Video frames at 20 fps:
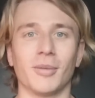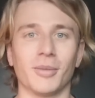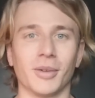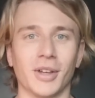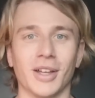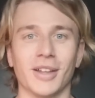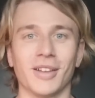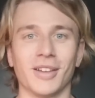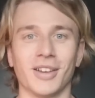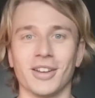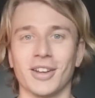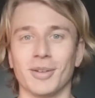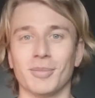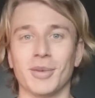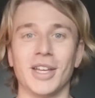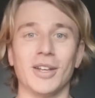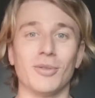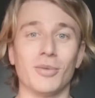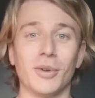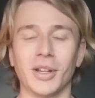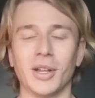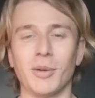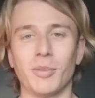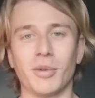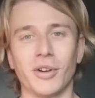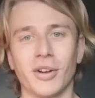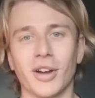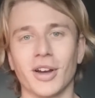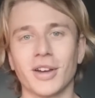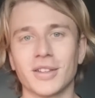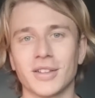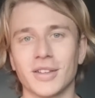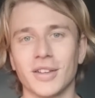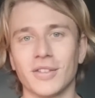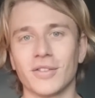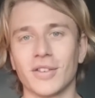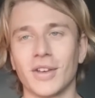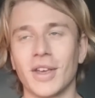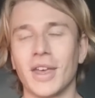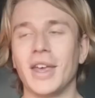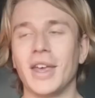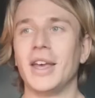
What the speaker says: I'm going to be really productive.